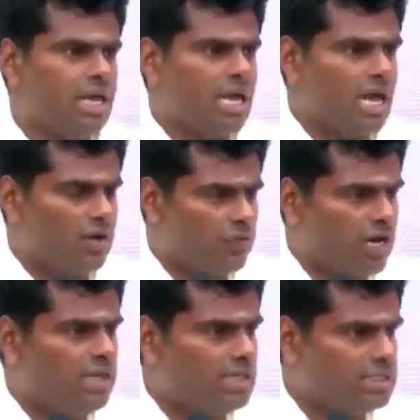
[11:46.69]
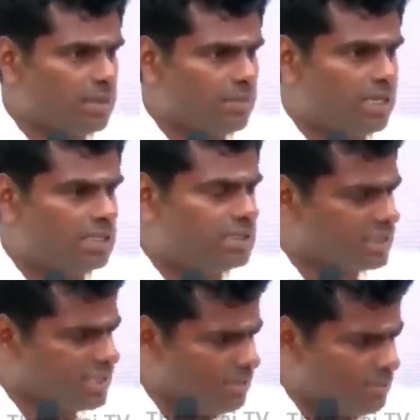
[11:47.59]
our fathers and mothers are
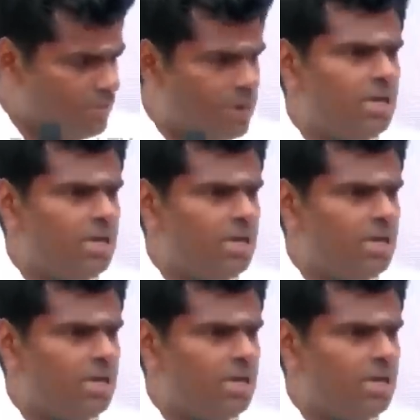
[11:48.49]
simple